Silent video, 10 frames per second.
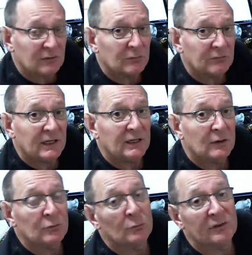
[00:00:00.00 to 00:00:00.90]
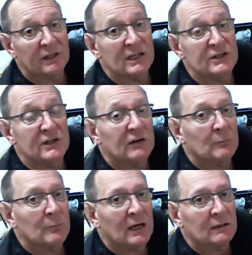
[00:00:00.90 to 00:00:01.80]
videos with the engineering
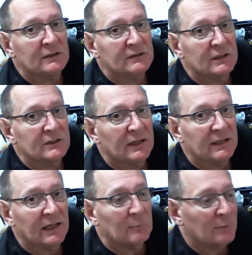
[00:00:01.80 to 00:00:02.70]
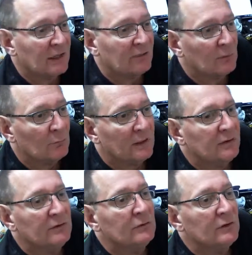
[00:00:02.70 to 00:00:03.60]
model and such like that, but I thought what I'd
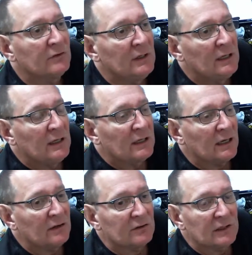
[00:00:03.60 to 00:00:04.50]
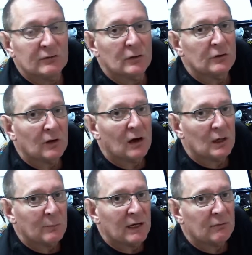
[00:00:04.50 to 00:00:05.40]
do is kind of just give a little talk
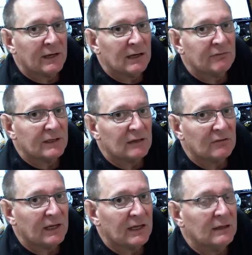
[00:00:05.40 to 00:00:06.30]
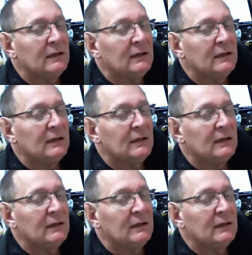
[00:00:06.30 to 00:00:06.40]
about RadFxSat